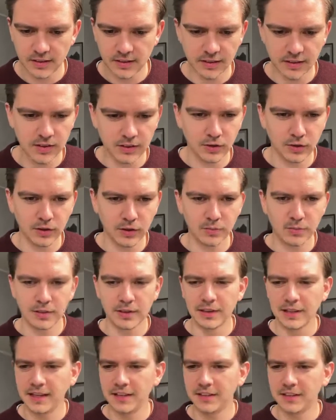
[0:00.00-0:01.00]
A bit
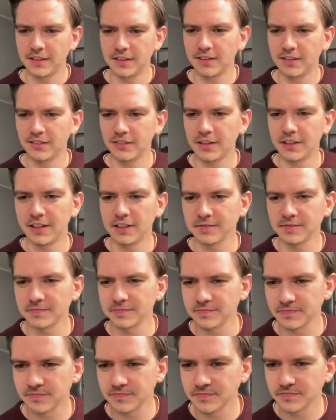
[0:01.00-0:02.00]
later this evening,
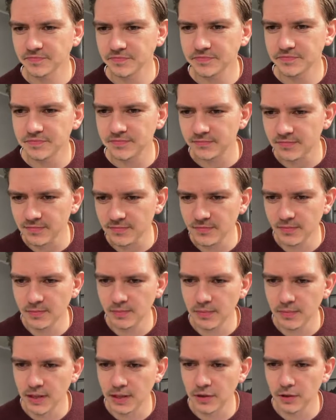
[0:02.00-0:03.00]

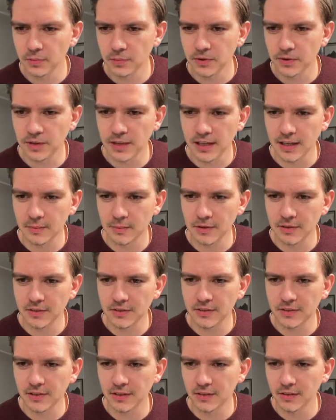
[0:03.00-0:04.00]
but I hope the time is
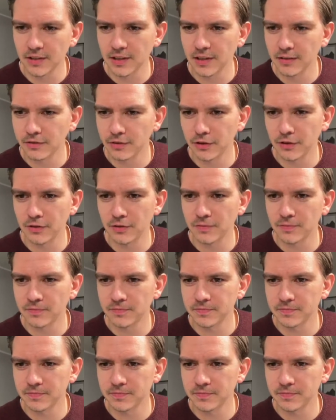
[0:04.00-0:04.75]
still okay for you.